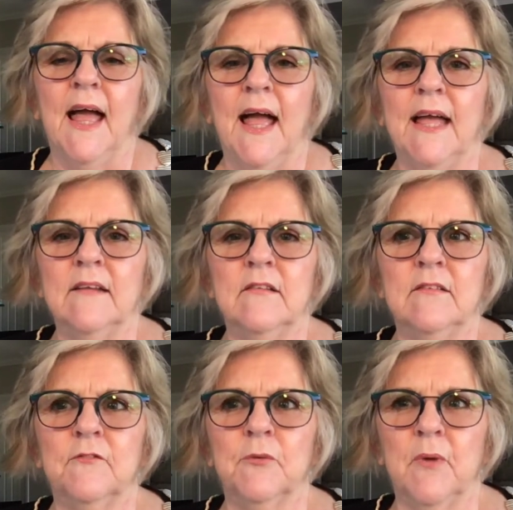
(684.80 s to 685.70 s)

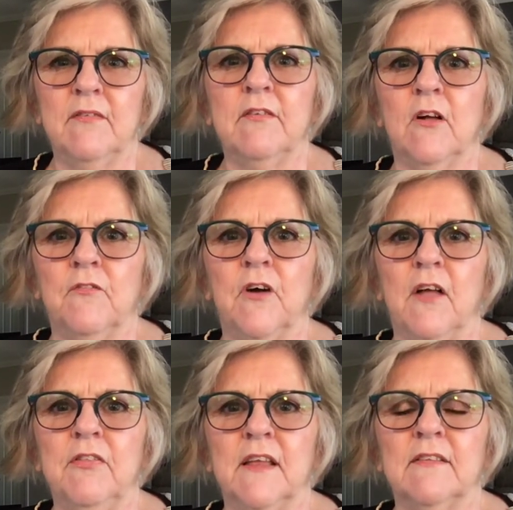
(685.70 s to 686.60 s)
And for myself,
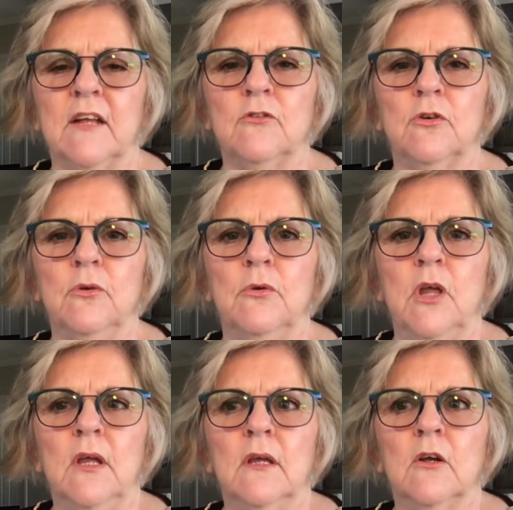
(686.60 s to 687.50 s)
I think that too.
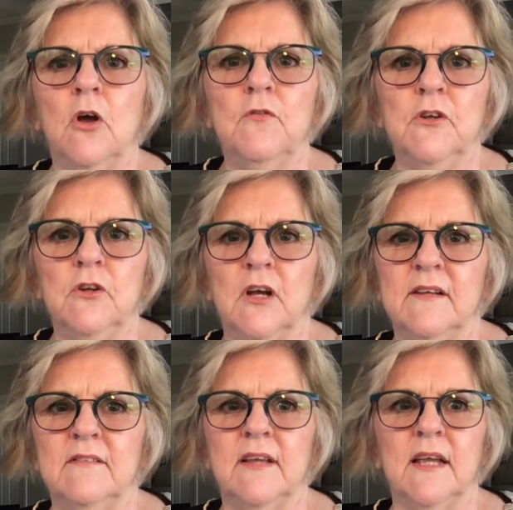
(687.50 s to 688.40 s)

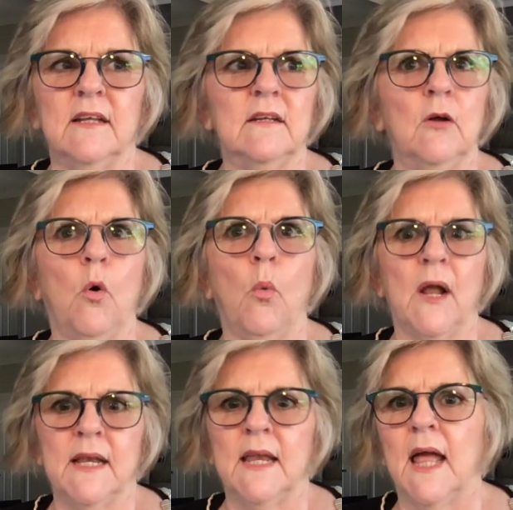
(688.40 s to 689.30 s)
COVID-19 or
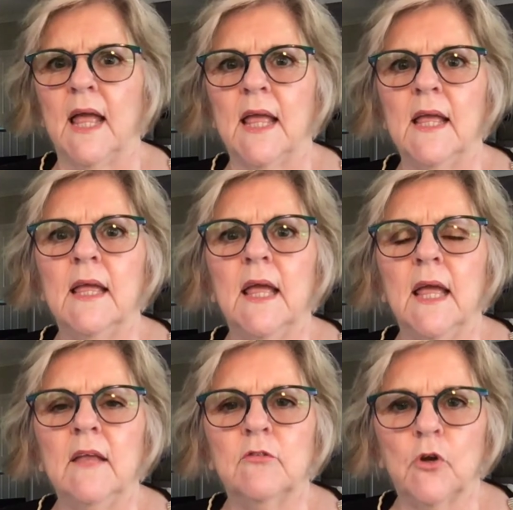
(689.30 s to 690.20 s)
one day
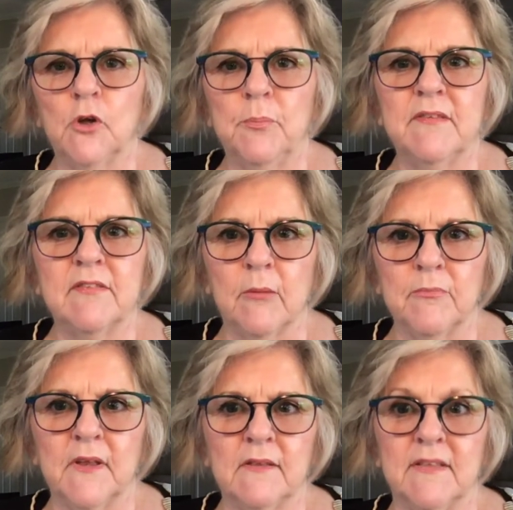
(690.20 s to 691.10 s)
is going to be
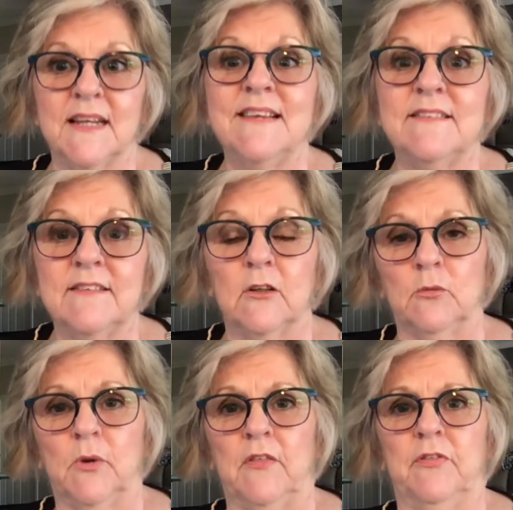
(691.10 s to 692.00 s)
something that is
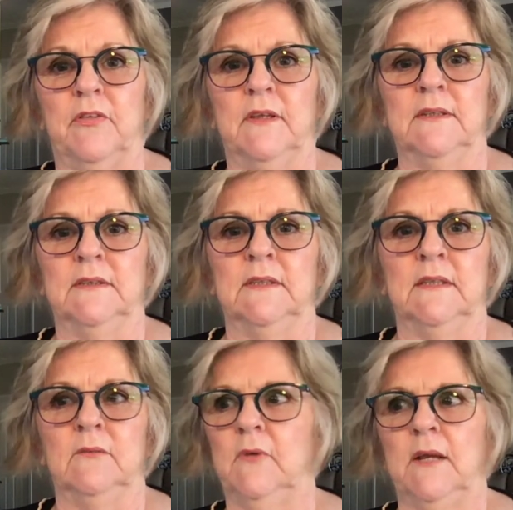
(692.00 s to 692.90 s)
dealt with
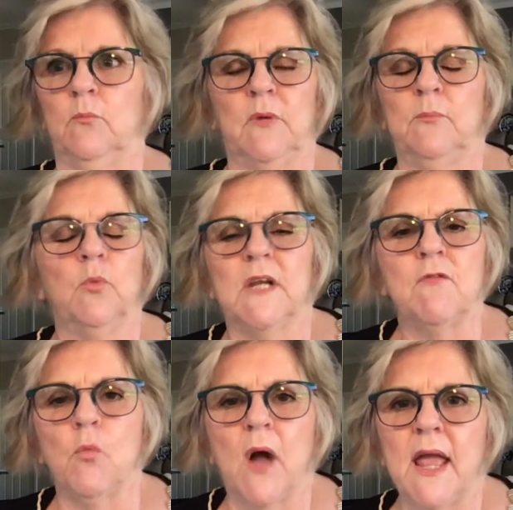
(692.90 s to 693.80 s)
in
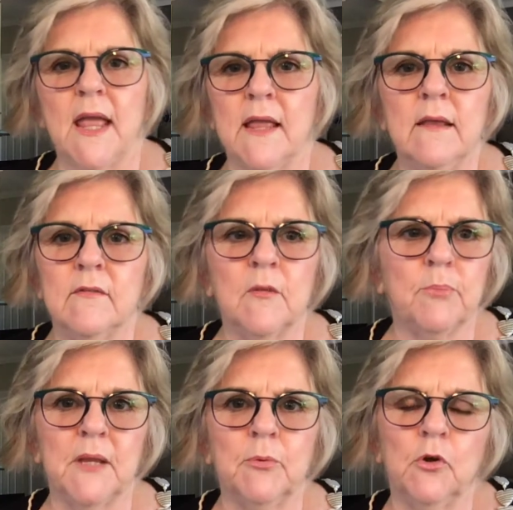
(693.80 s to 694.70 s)
whatever way the
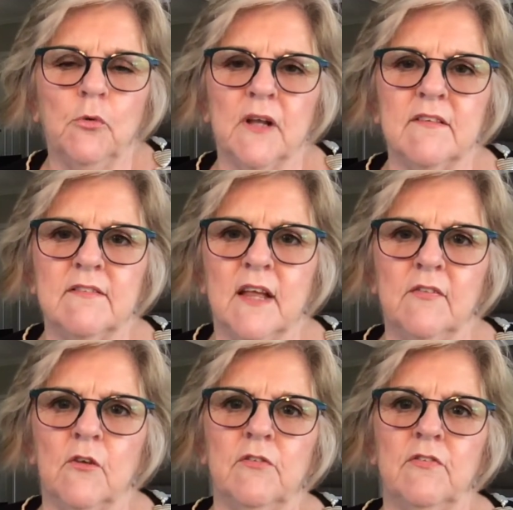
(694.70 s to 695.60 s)
people who
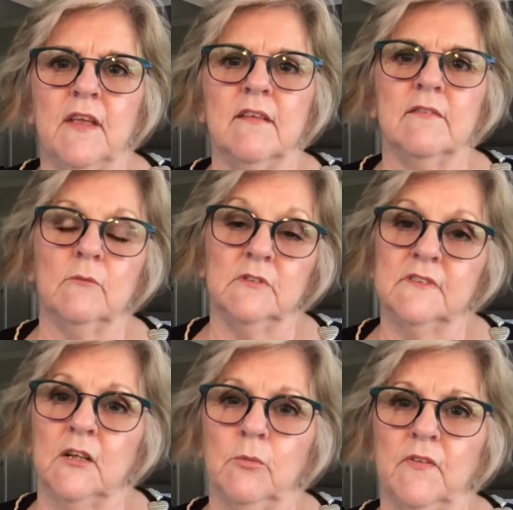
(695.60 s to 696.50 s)
understand those things will
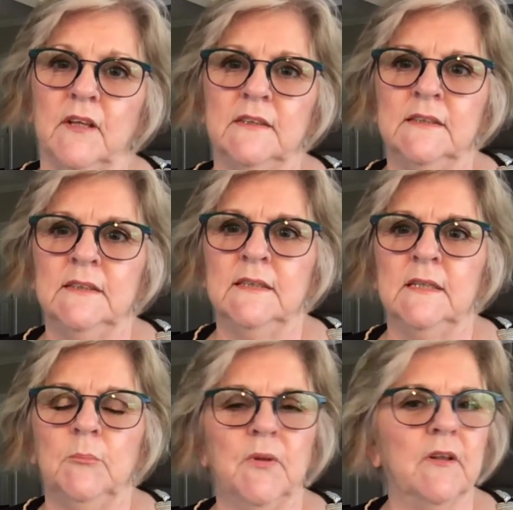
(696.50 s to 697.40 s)
deal with it.
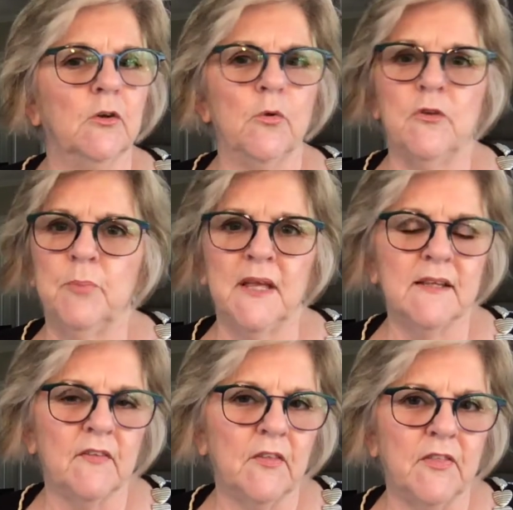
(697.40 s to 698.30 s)
But there'll always be
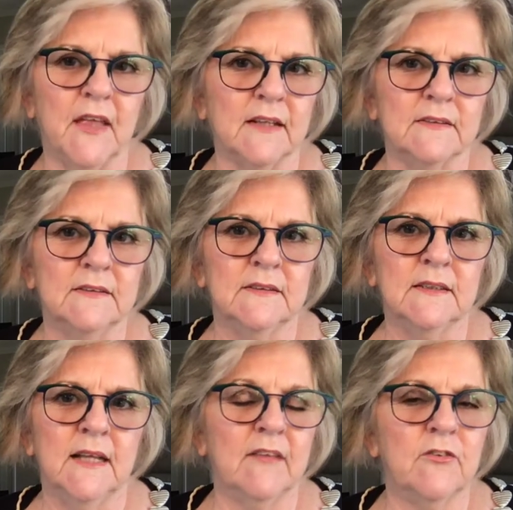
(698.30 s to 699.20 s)
another thing.
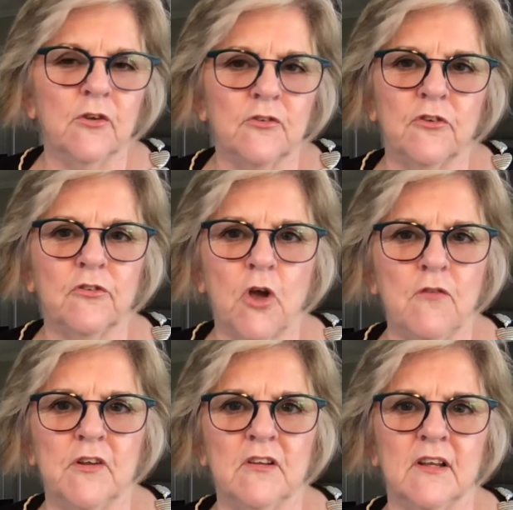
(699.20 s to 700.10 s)
It's not just
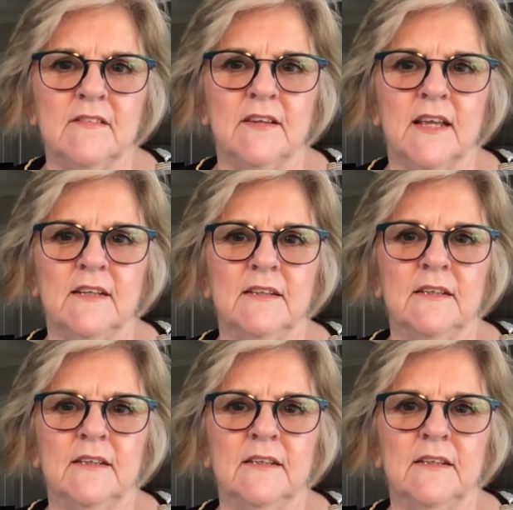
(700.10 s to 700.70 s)
COVID-19.